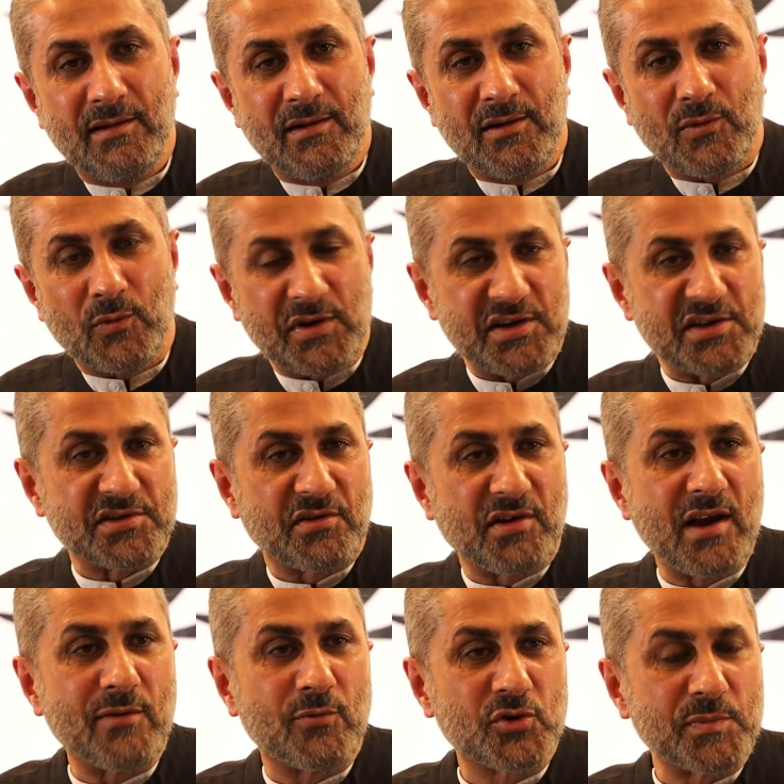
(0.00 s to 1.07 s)
When his
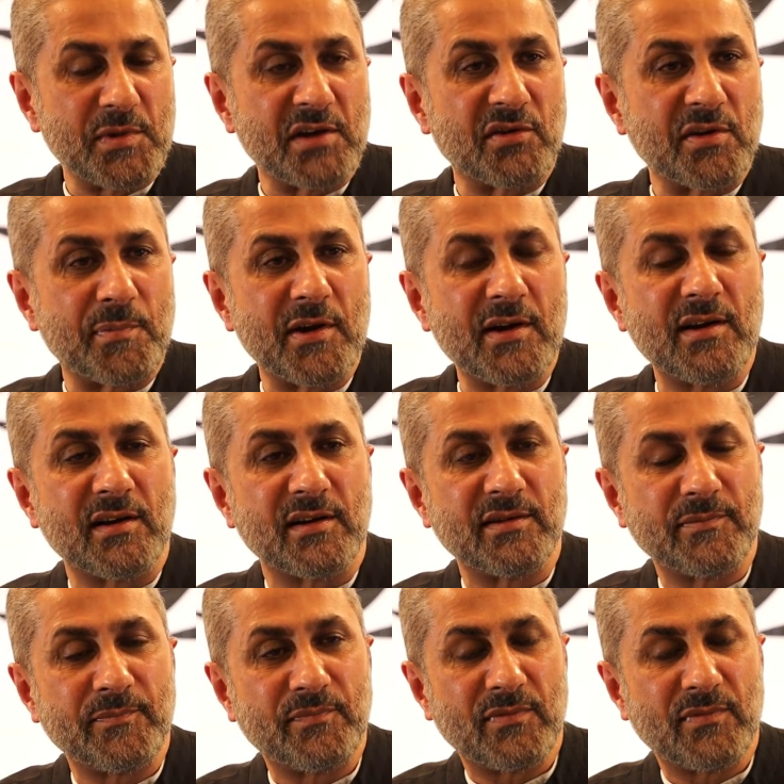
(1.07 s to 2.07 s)
grave was being repaired,